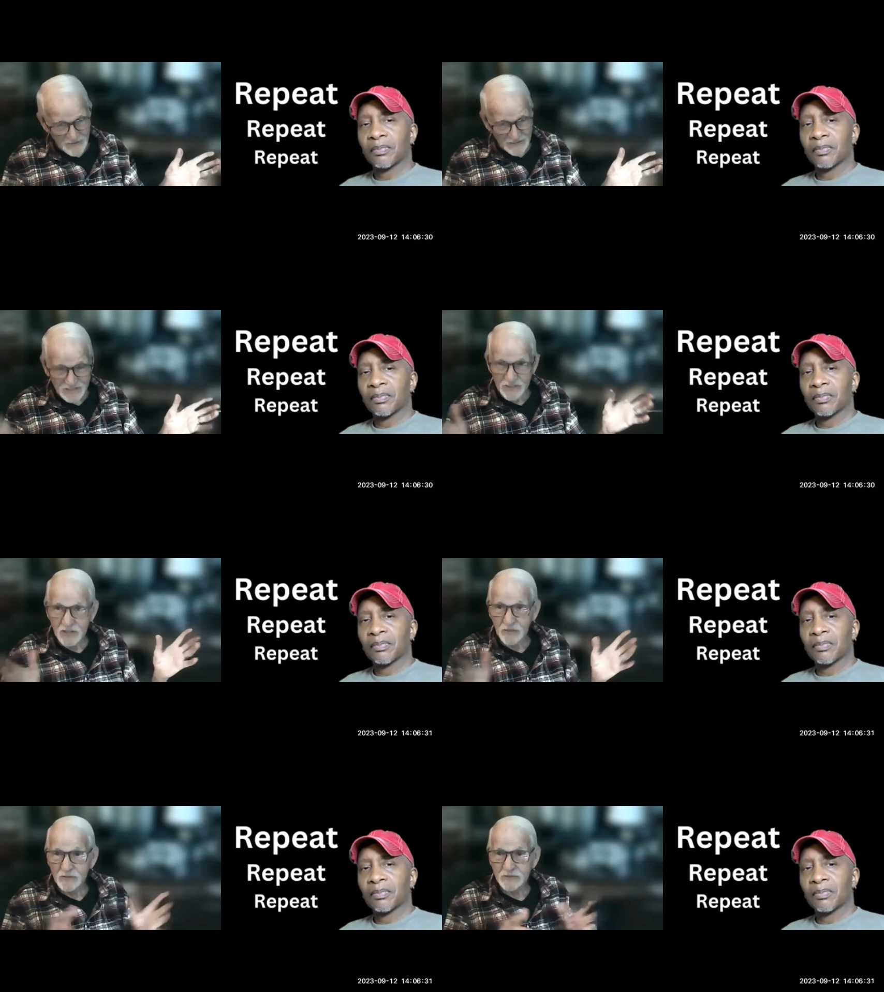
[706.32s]
Speaker 1: That's the
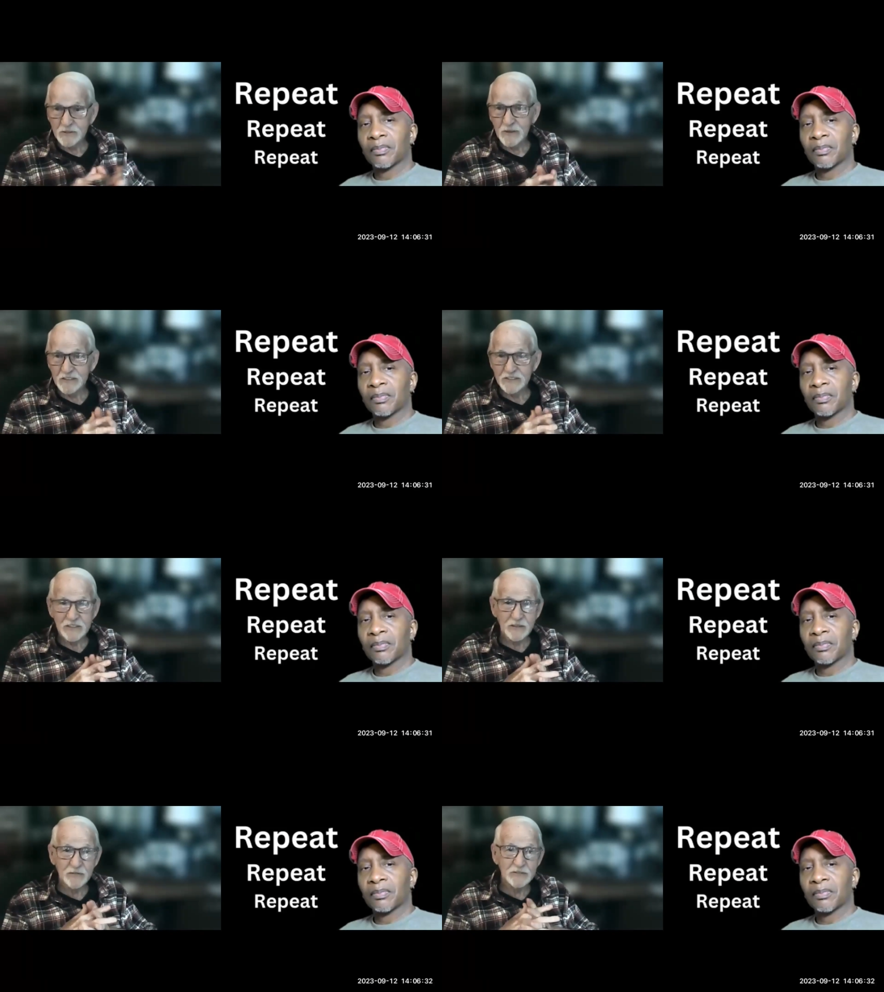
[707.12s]
difference. It
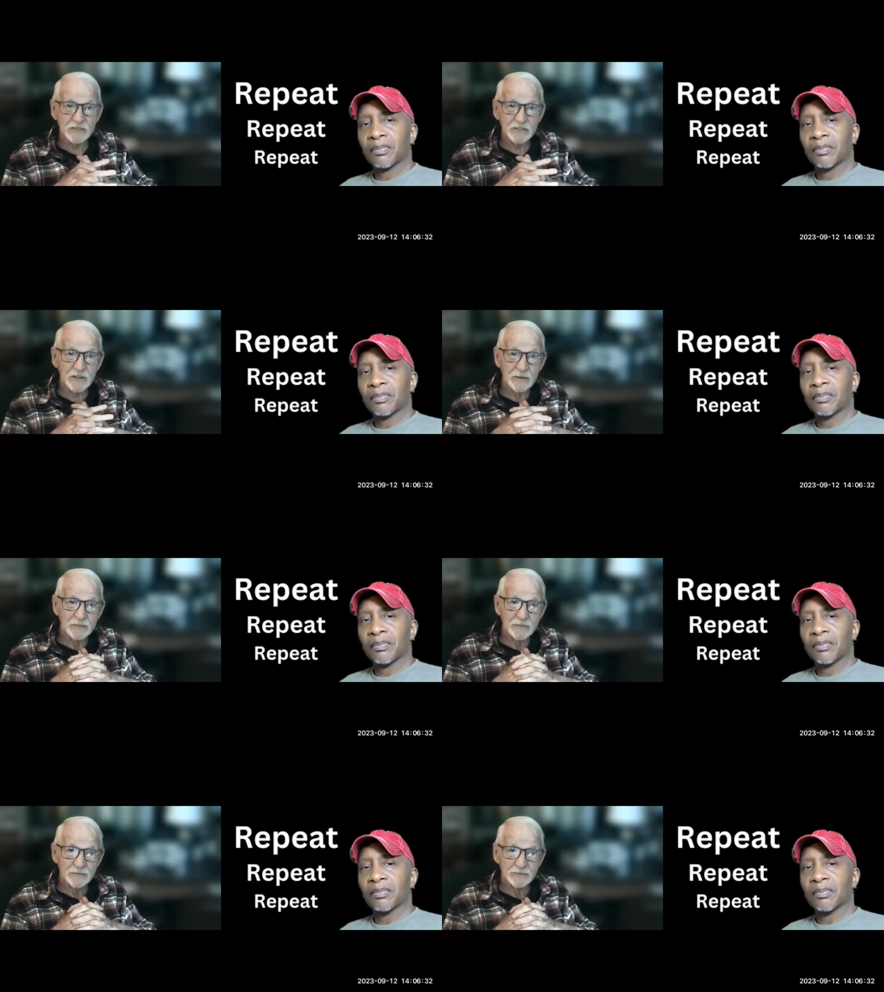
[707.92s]
makes a difference, isn't it?
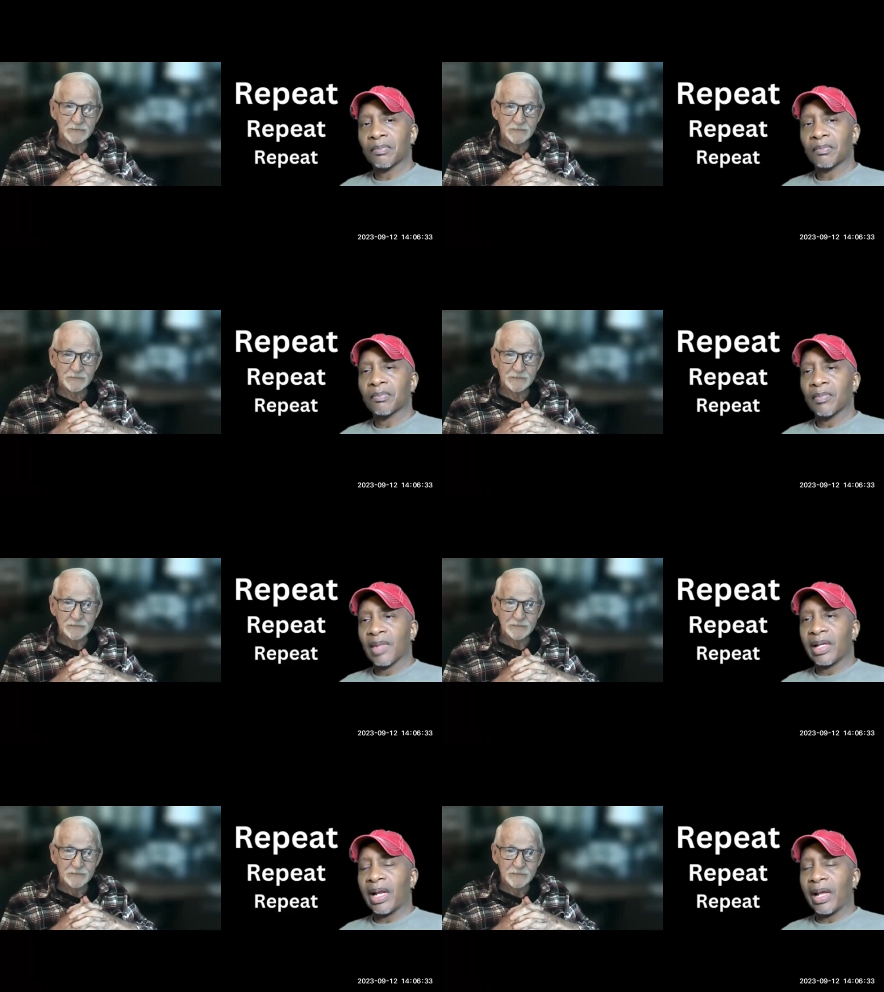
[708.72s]
Speaker 2: It
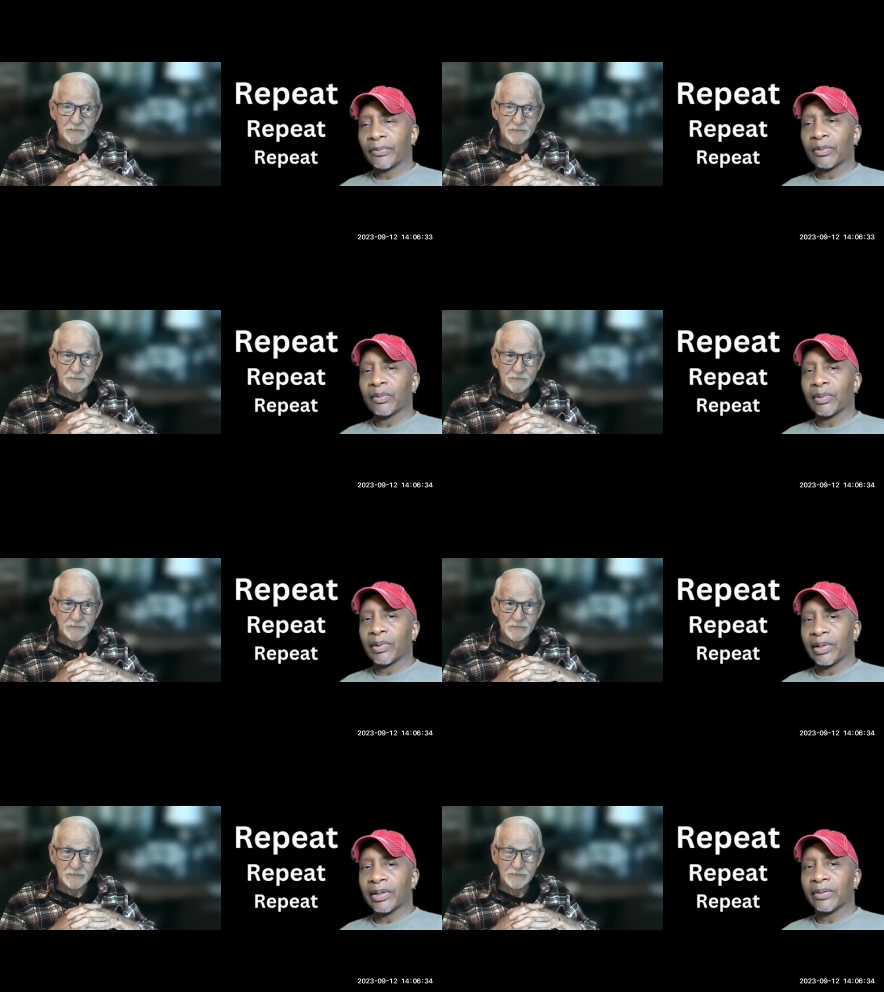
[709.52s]
absolutely
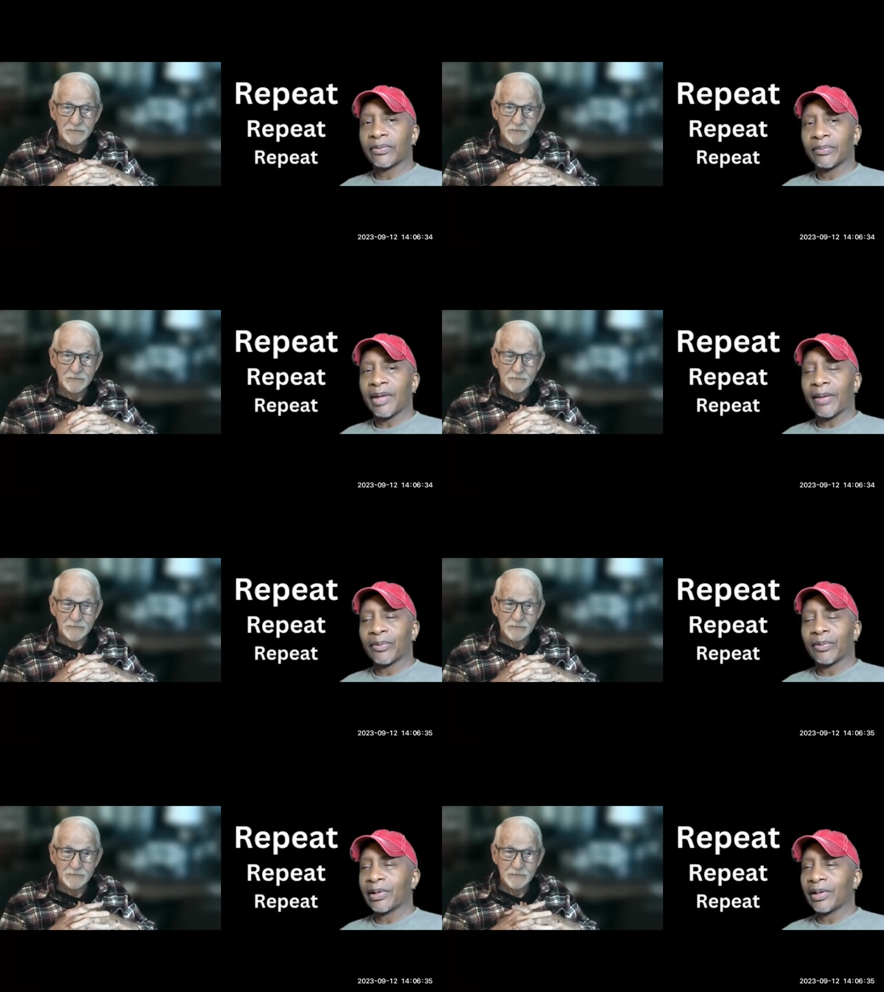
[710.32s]
is.
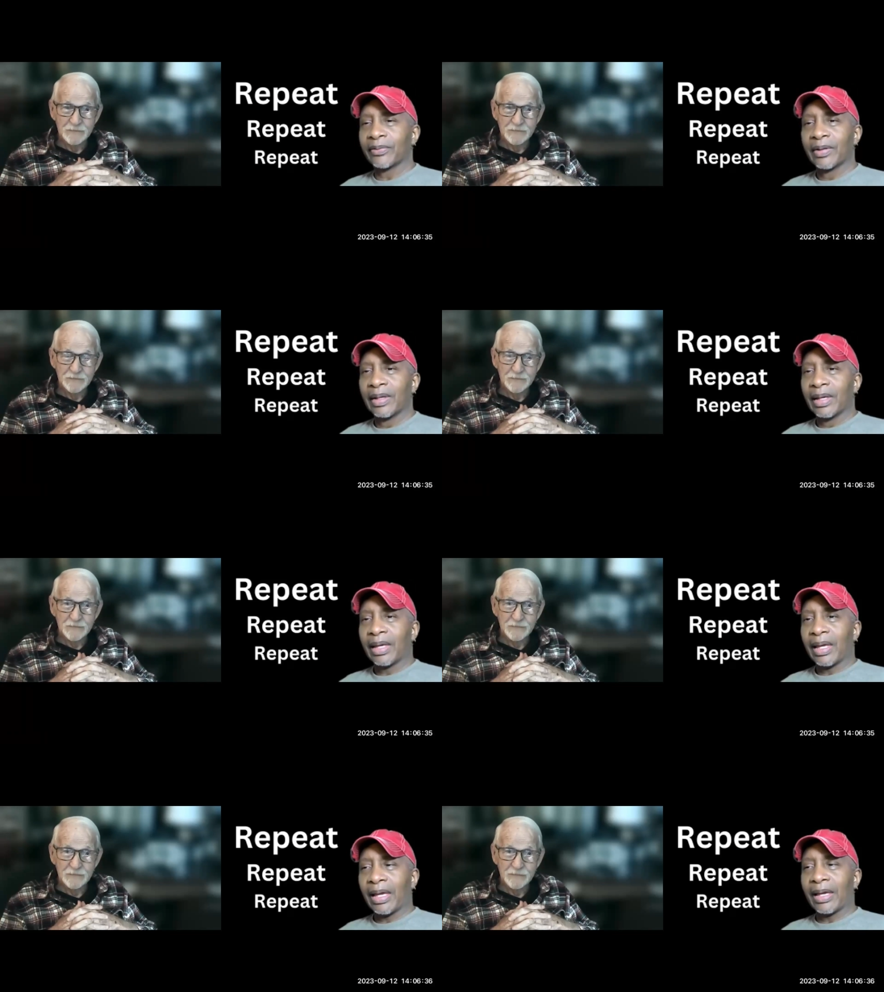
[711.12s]
Absolutely is.
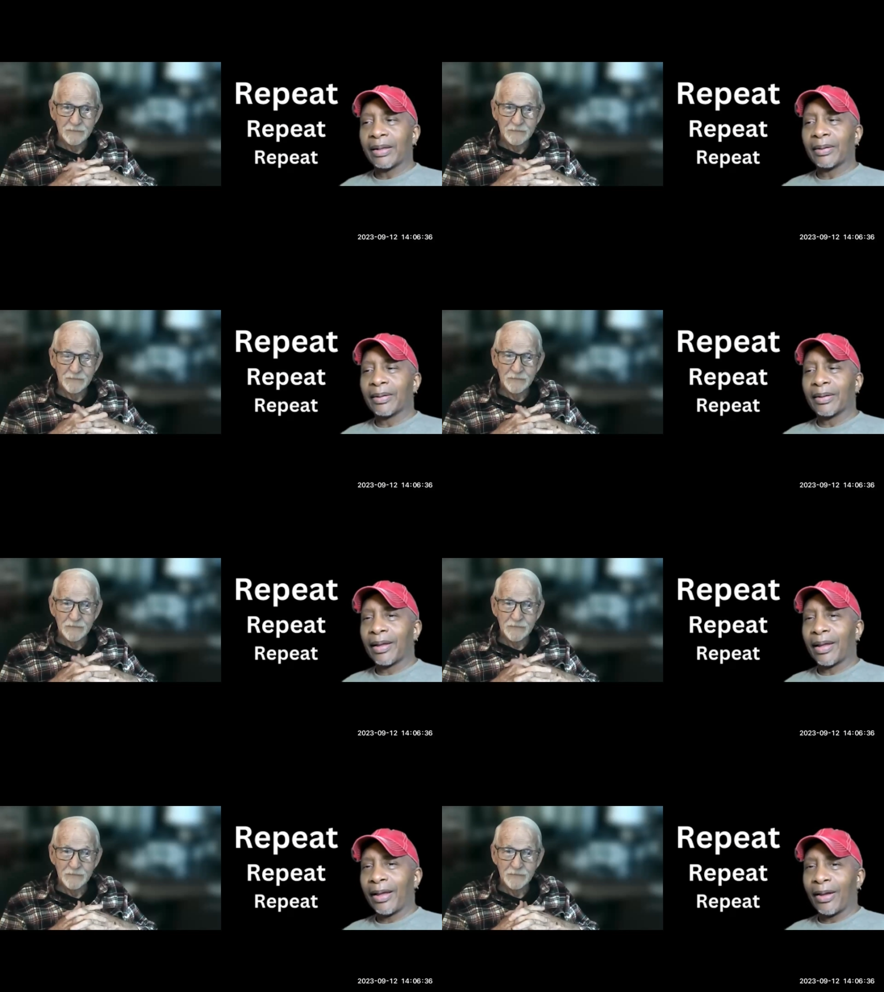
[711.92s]
And
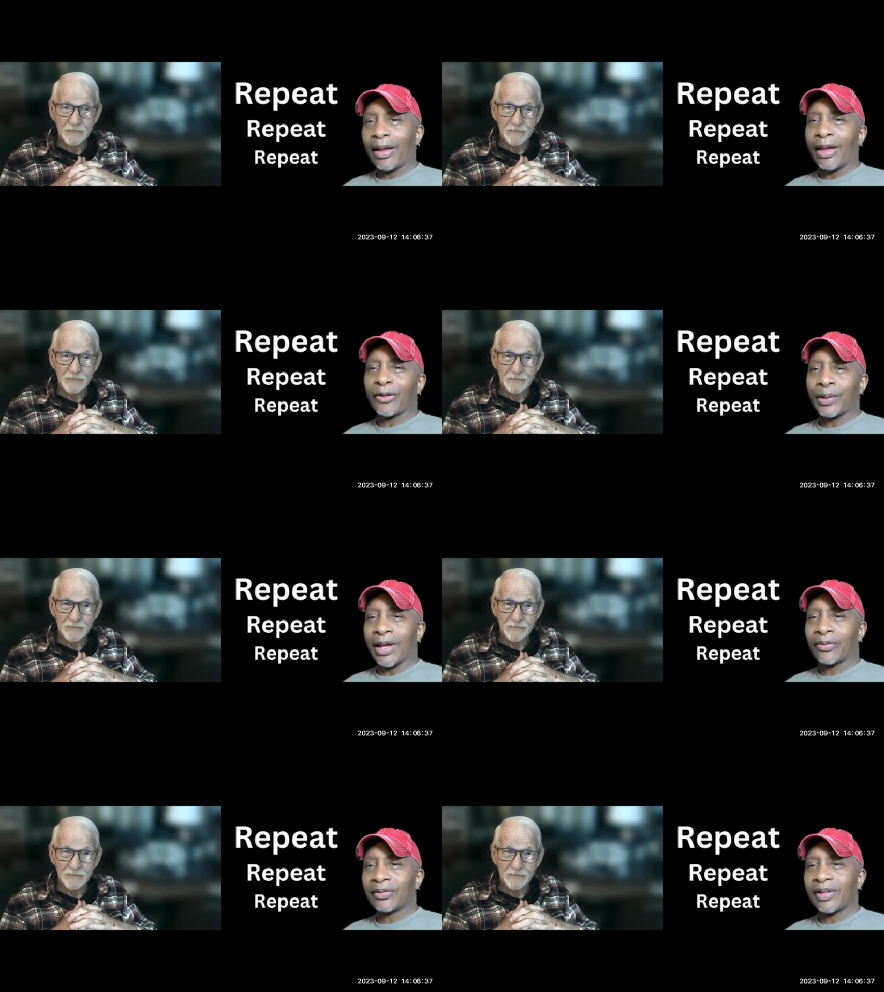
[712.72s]
as we get the
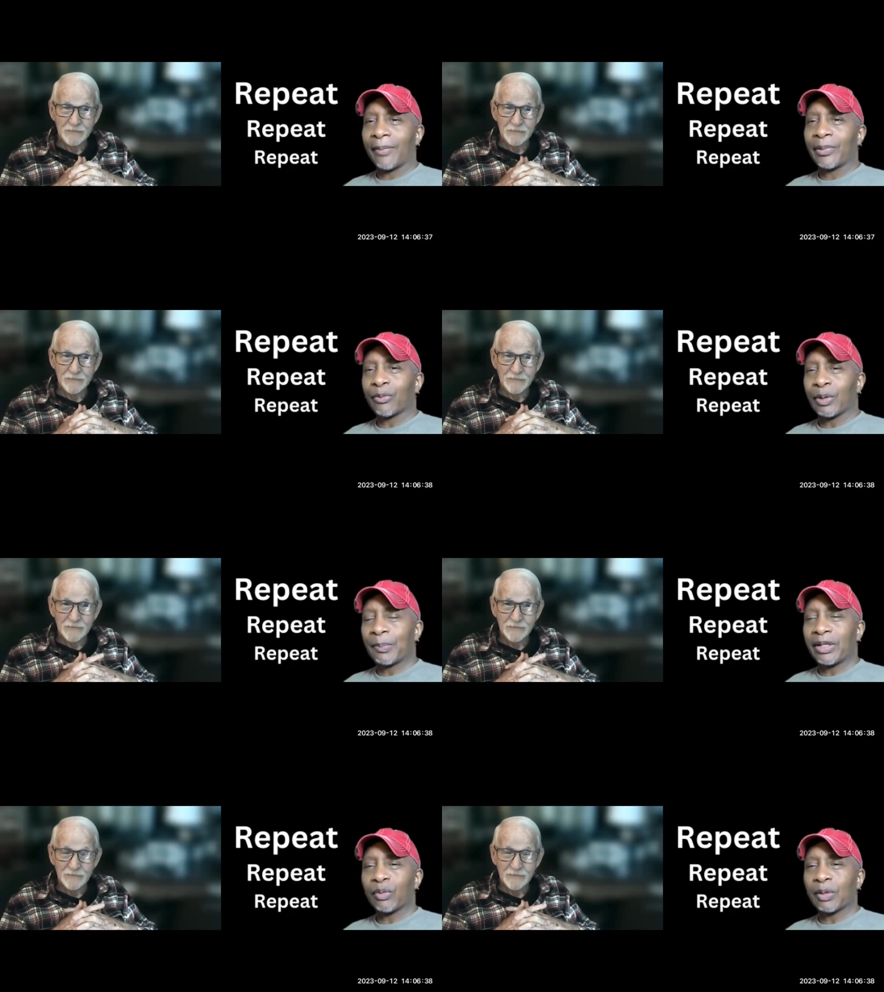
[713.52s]
topic,
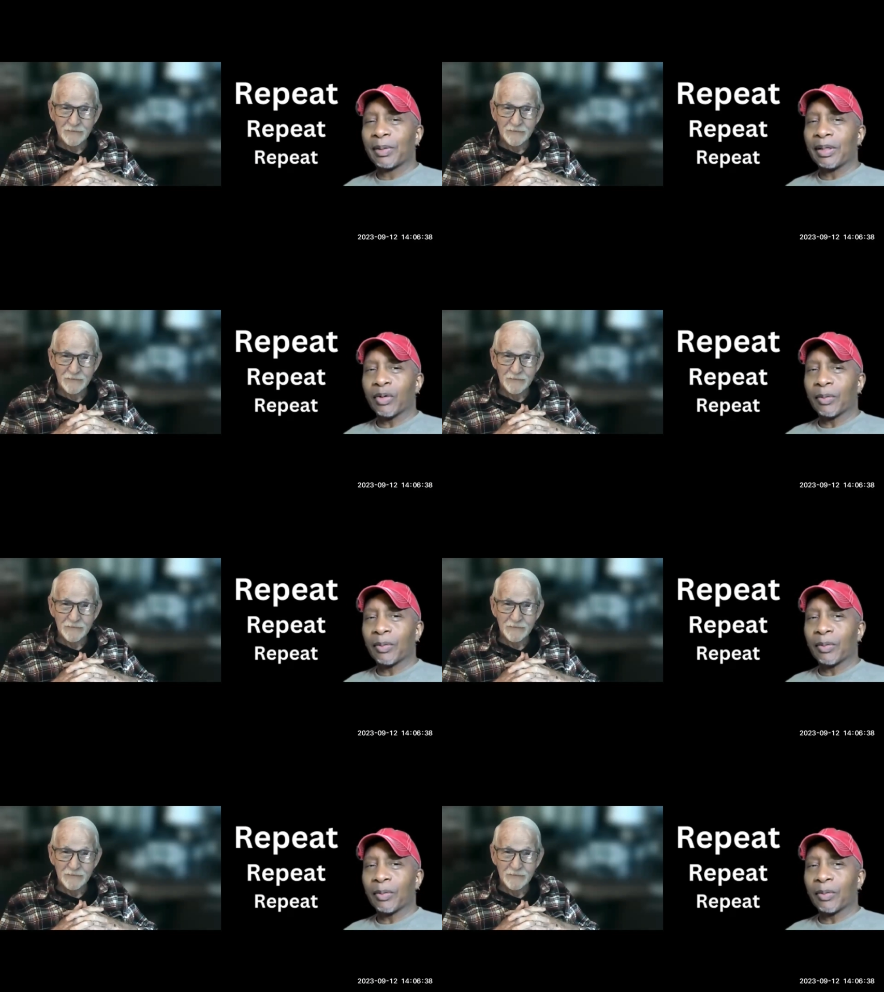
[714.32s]
repeat, repeat,